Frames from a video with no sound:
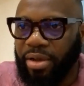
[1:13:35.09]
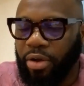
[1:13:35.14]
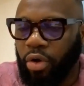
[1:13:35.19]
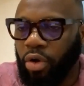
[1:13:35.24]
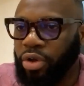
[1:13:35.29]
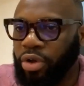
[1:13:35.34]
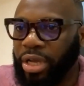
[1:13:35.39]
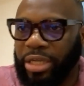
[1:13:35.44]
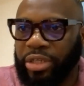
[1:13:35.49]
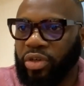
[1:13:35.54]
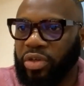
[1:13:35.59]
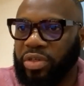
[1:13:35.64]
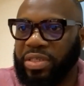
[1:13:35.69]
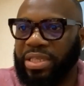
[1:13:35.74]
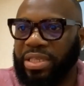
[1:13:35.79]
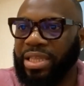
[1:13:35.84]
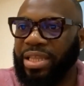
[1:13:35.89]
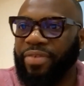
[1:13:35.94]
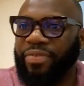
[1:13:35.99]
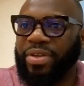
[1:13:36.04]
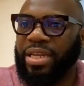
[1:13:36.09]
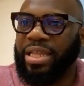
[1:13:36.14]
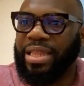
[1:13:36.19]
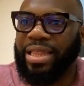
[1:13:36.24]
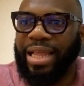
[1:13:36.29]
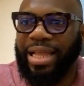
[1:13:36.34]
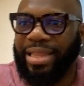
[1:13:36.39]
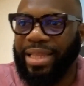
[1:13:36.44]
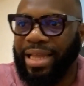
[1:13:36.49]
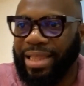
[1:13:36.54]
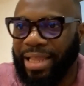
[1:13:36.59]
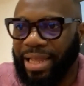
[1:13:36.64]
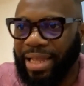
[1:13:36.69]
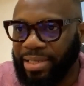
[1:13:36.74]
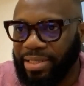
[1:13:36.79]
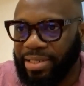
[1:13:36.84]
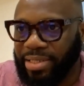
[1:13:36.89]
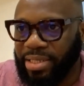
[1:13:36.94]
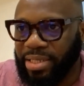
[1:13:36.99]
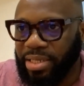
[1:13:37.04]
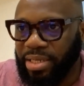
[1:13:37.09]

or you're just living in la la land?